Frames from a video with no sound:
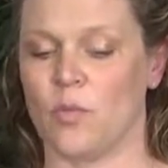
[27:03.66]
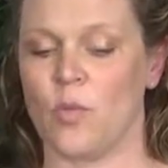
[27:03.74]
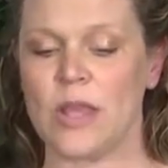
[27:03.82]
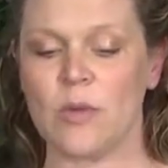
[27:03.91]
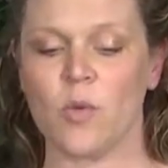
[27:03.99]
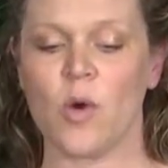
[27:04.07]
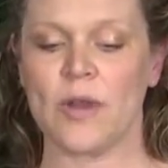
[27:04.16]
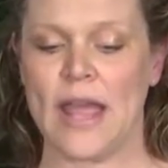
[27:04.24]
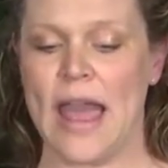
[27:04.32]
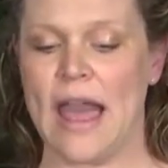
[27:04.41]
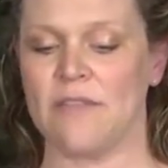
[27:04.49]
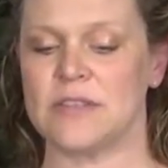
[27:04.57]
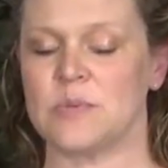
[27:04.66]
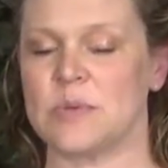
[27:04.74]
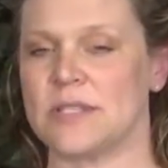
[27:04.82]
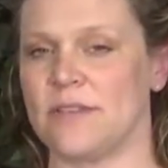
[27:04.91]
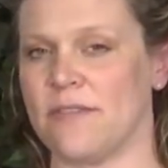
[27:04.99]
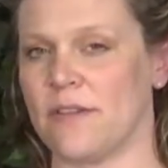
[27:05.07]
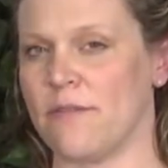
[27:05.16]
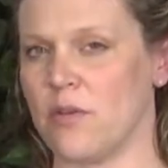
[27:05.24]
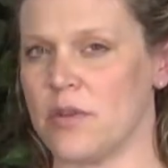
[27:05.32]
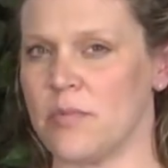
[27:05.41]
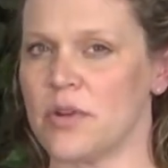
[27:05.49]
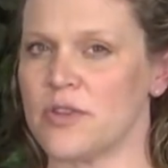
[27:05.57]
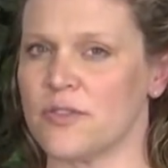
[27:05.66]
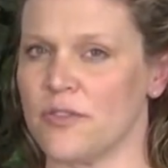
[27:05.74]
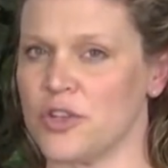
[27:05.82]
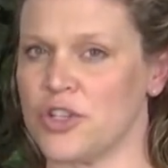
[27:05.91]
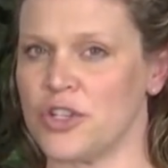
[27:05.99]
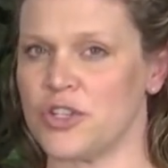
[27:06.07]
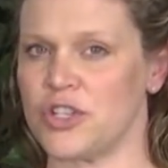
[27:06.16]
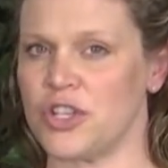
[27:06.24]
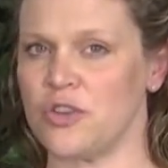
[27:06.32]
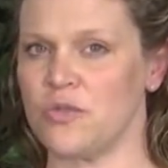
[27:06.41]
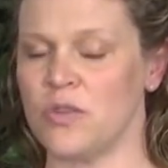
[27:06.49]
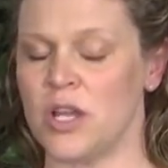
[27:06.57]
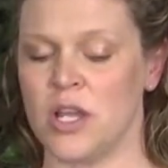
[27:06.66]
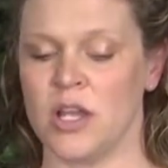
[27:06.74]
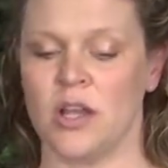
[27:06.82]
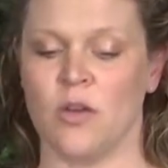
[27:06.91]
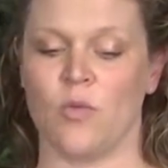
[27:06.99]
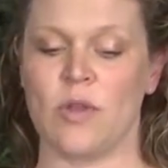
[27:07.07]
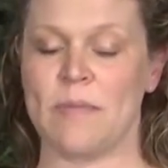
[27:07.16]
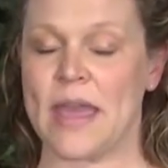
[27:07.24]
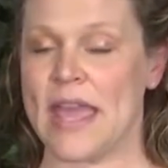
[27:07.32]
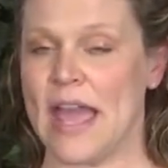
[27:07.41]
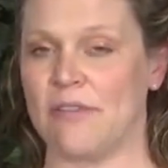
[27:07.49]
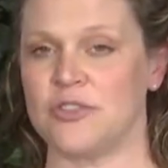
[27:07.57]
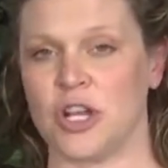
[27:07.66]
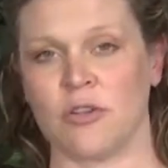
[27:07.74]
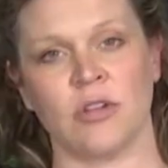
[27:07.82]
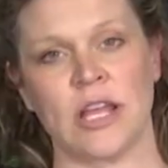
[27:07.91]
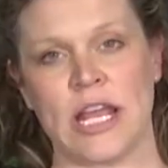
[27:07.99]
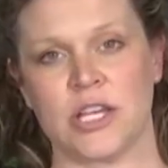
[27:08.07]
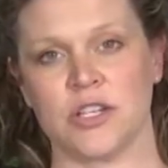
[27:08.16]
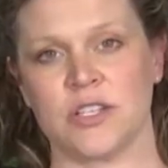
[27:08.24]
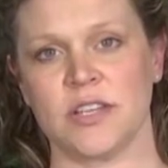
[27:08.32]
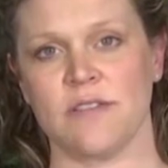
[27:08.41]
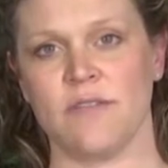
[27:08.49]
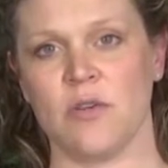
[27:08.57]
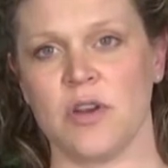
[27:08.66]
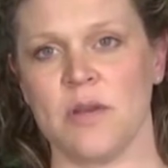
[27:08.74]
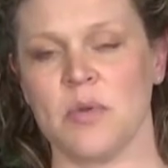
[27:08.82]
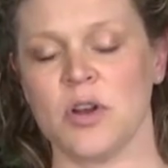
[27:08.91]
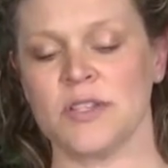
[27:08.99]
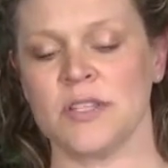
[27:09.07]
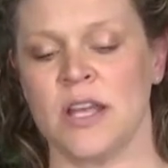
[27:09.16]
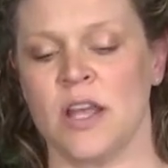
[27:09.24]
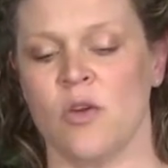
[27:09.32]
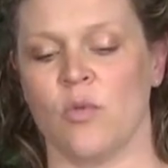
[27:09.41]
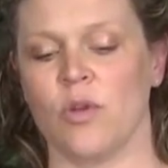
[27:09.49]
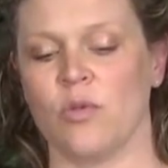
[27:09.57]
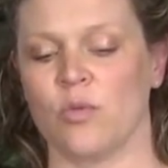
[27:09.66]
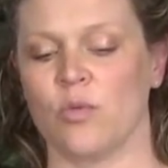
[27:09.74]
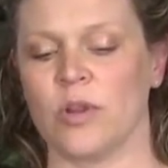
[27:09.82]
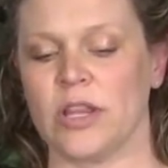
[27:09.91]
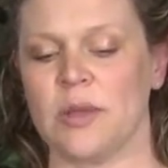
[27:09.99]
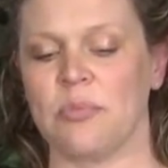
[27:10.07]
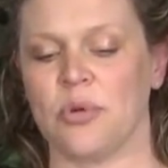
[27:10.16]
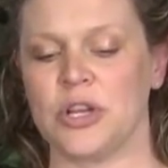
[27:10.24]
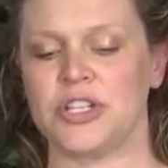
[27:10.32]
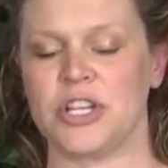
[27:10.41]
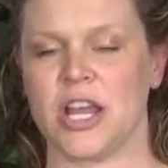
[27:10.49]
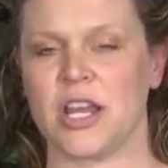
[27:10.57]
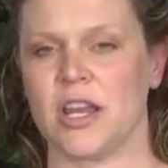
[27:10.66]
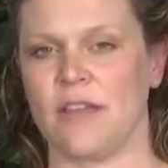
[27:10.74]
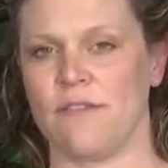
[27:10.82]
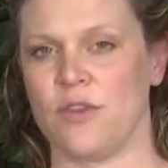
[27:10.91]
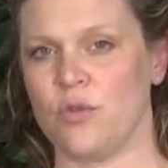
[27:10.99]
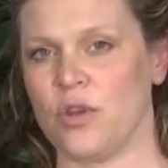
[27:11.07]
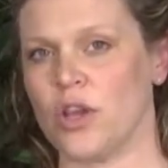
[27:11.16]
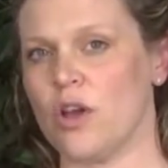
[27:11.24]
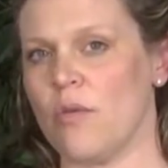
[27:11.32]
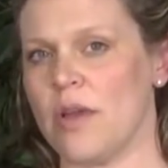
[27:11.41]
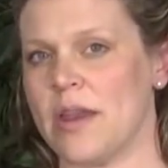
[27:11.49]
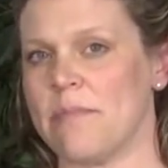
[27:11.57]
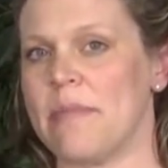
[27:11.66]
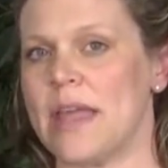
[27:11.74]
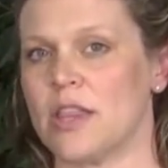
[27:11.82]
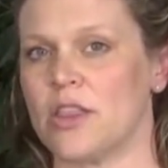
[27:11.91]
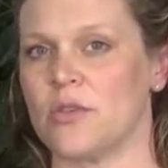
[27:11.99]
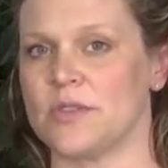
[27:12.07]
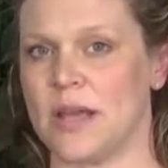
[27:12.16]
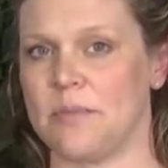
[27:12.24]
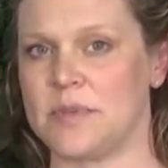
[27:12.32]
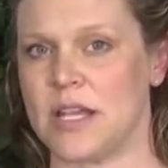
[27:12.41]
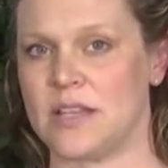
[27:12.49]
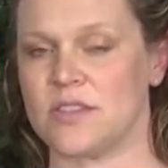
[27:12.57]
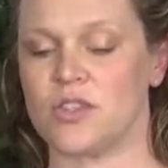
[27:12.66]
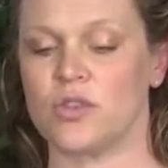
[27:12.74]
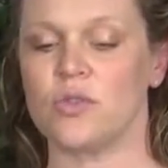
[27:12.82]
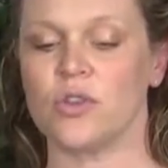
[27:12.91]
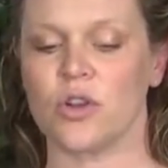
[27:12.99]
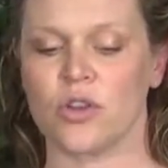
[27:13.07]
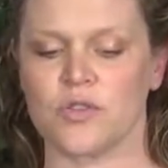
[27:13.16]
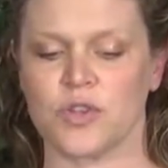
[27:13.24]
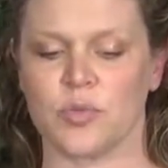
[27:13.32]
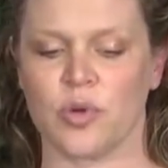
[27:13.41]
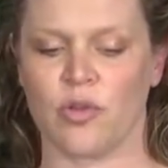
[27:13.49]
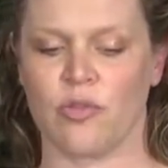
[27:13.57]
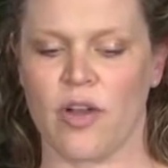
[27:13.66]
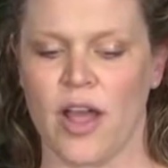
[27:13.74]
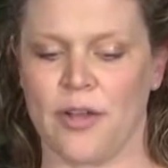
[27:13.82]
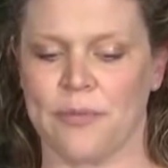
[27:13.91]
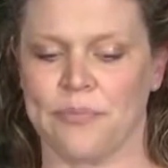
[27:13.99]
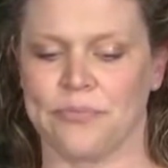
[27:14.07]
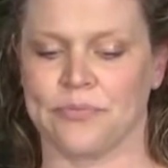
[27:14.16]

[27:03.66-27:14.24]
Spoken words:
We won't have specific phone numbers for just you. We may have general agency phone numbers. We would really appreciate it if you could go in and make those updates to your user profile.